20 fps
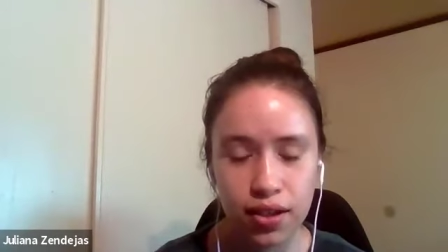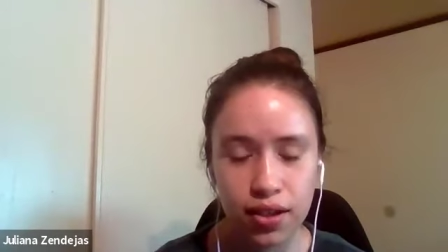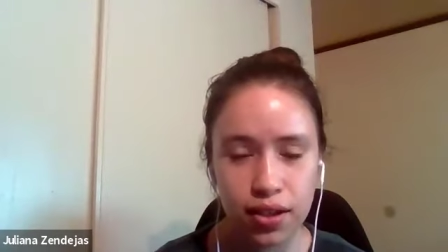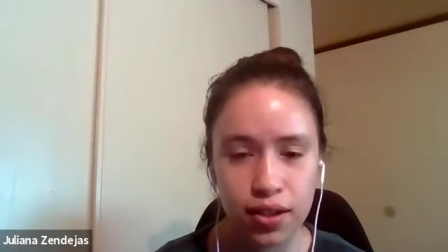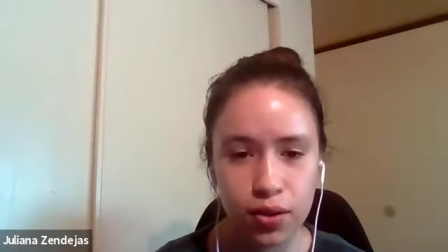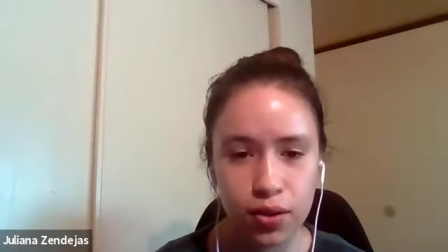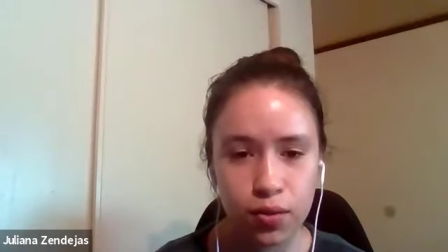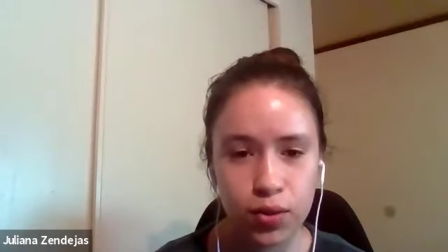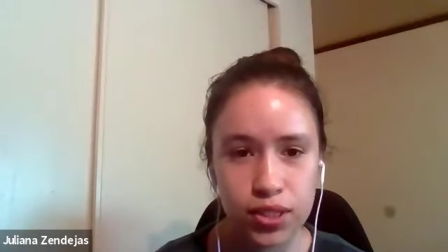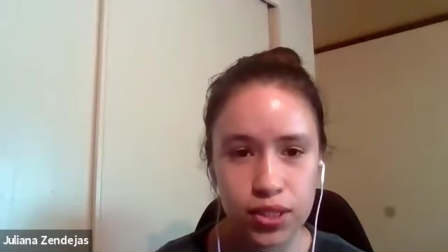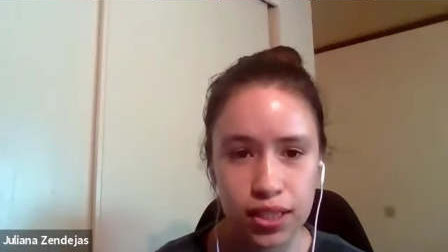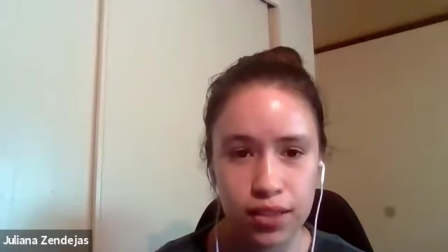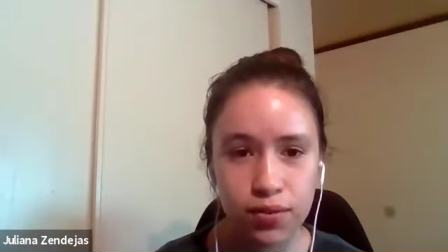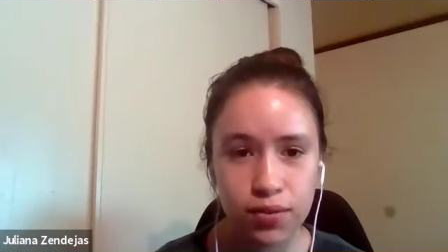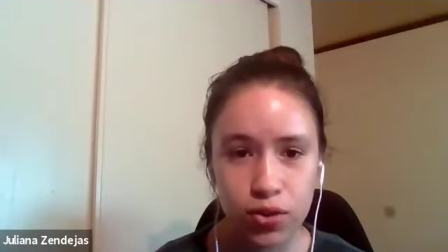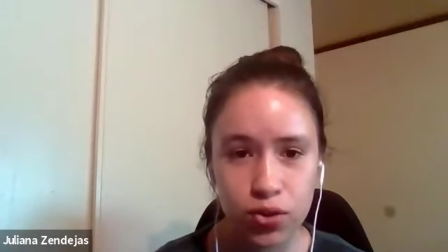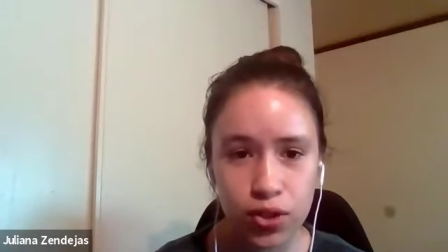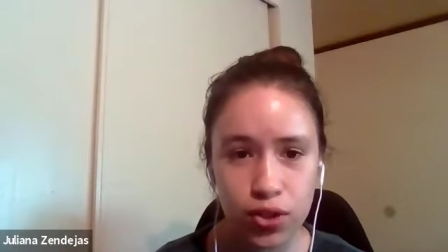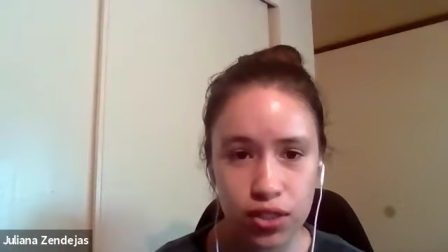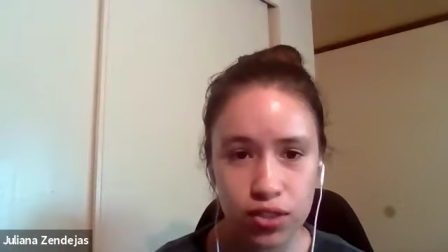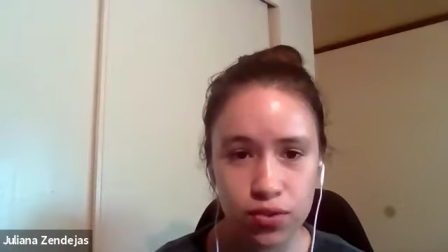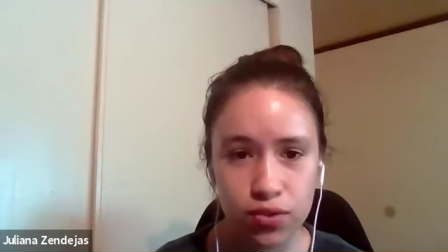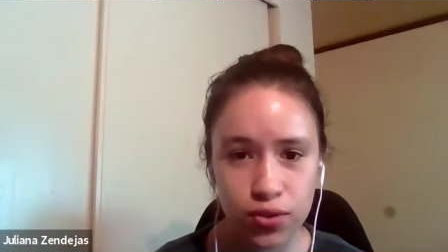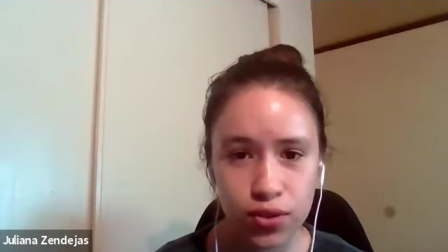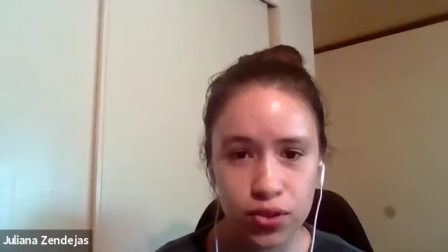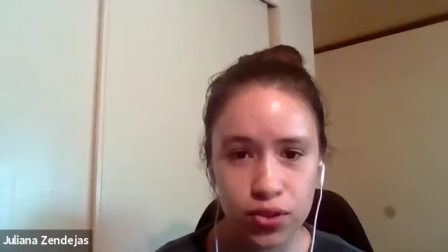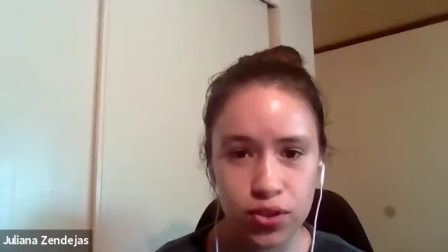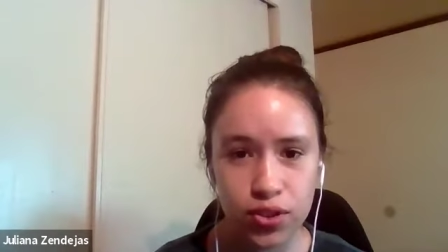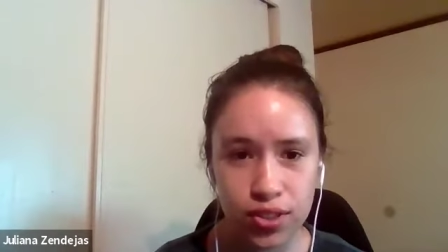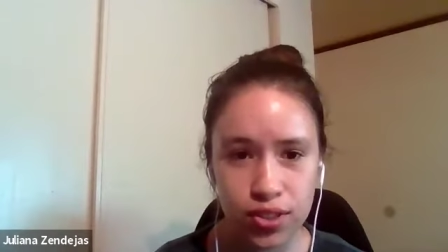uh, was able to
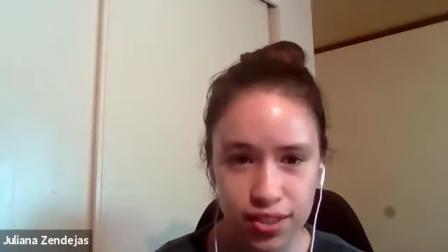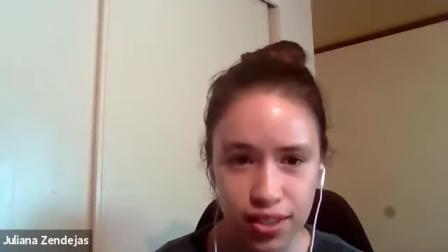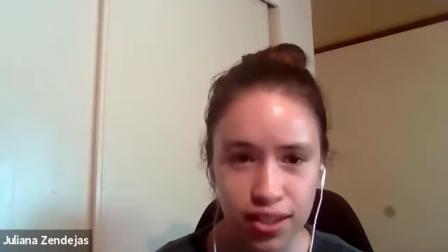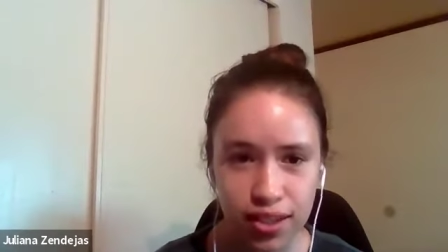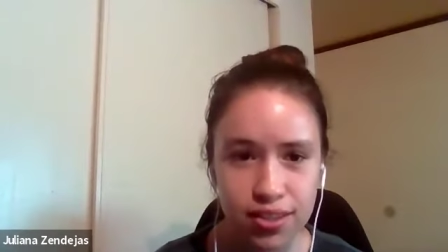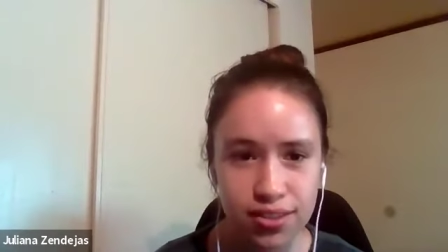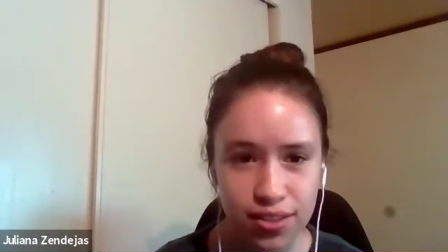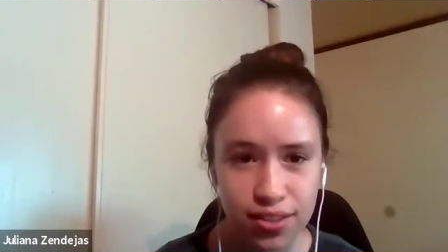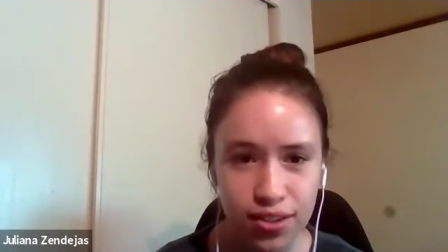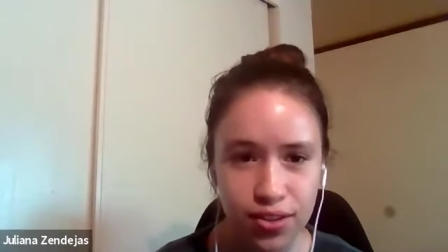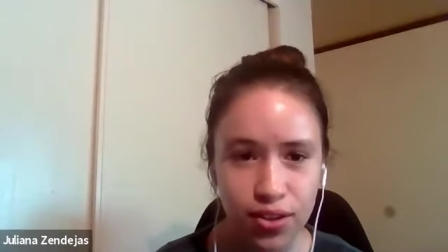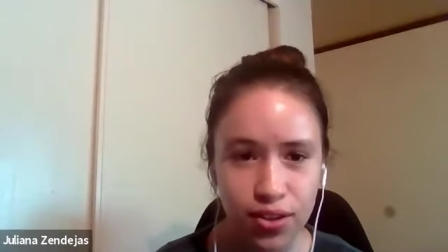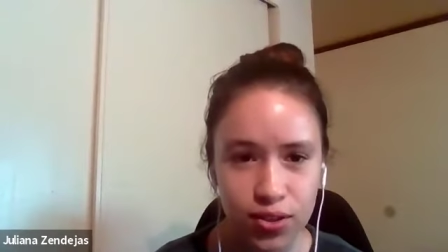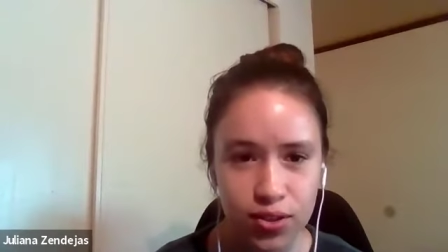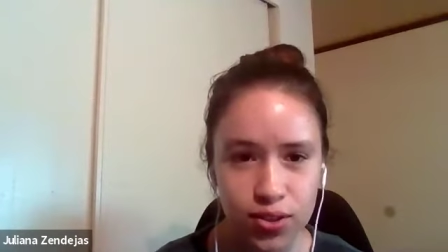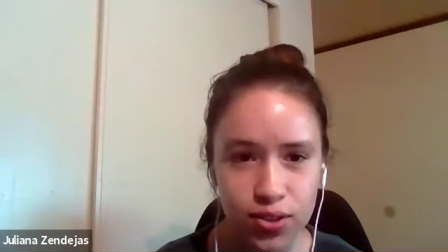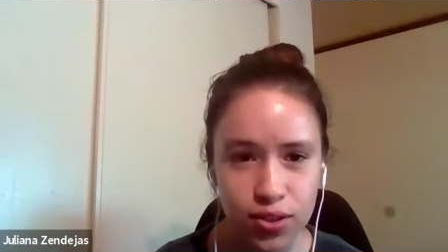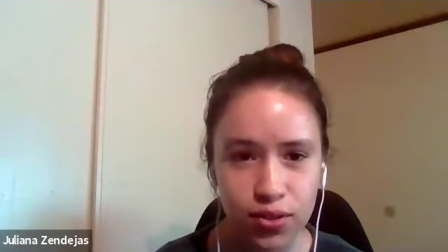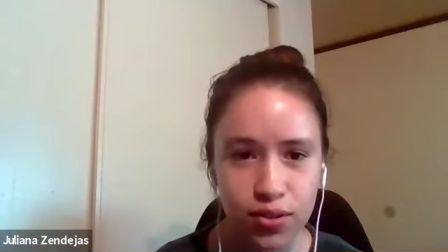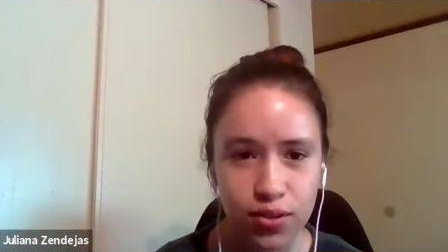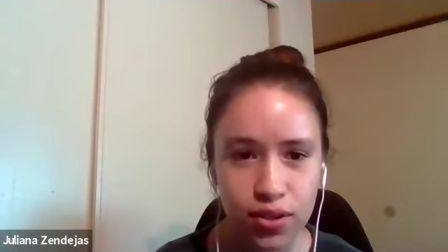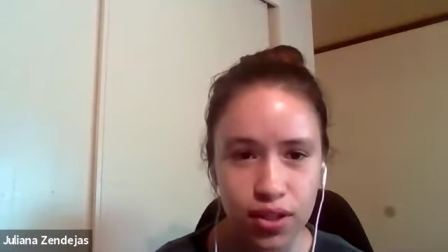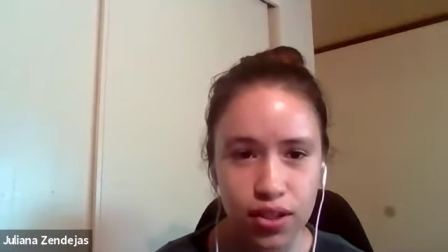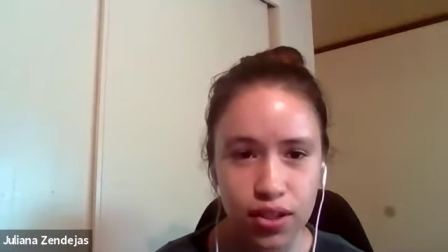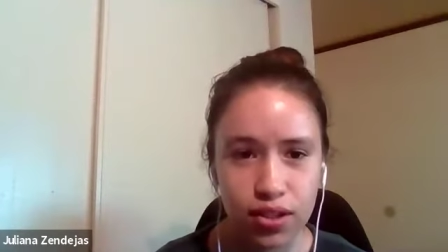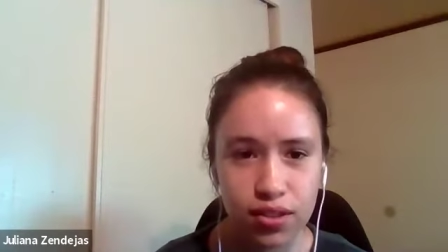transfer just last year also